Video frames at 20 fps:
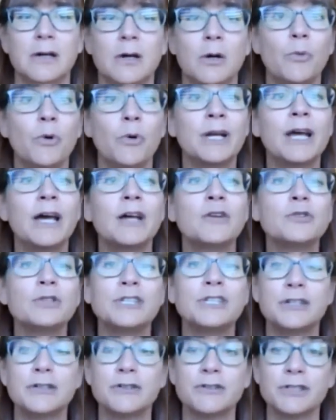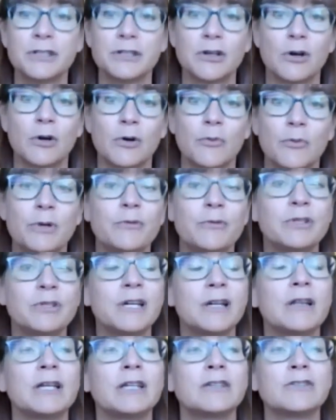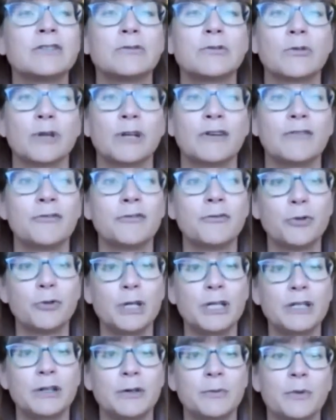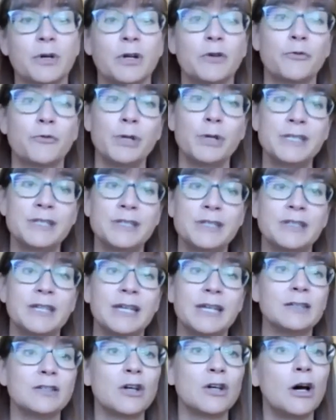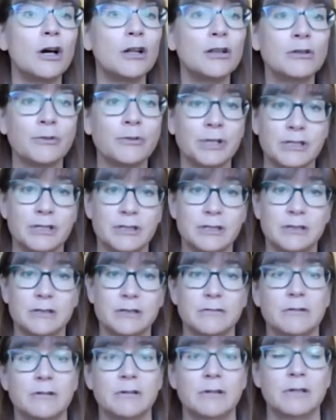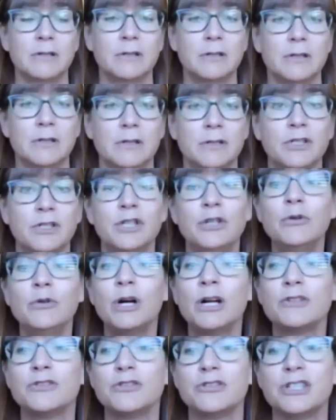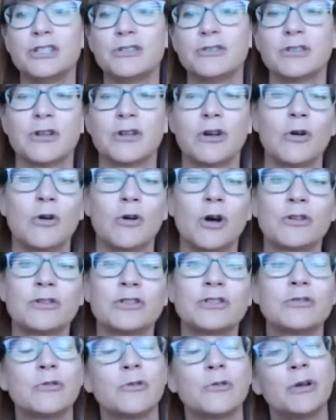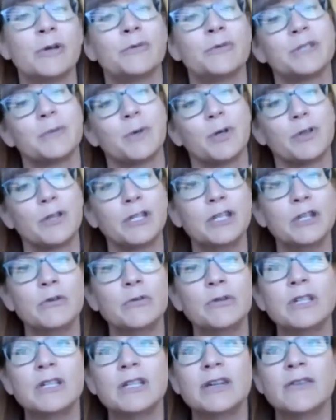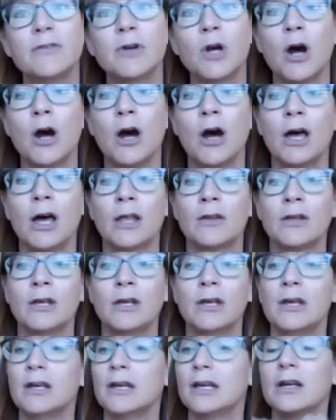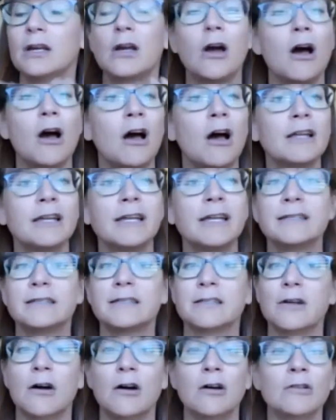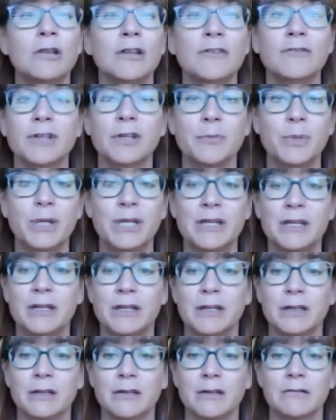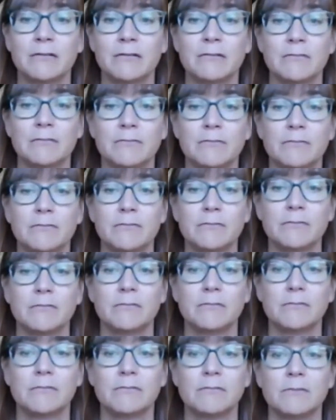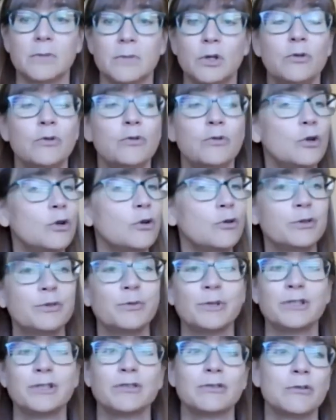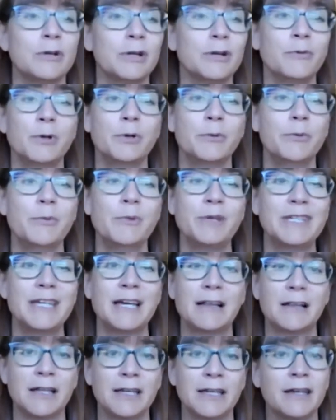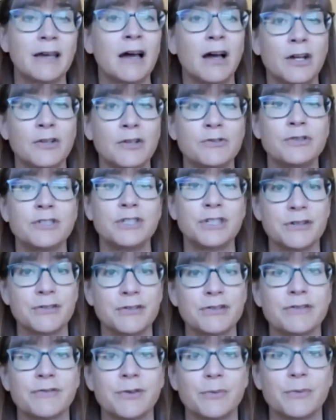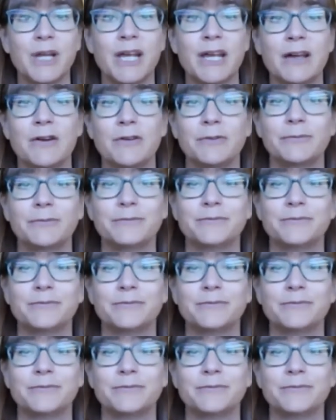100 years ago, we were telling a story of freedom, reason, and tolerance. 200 years ago, our story was about the unity of God and God as an all-living being. Who knows what story we will be telling 100 years from now?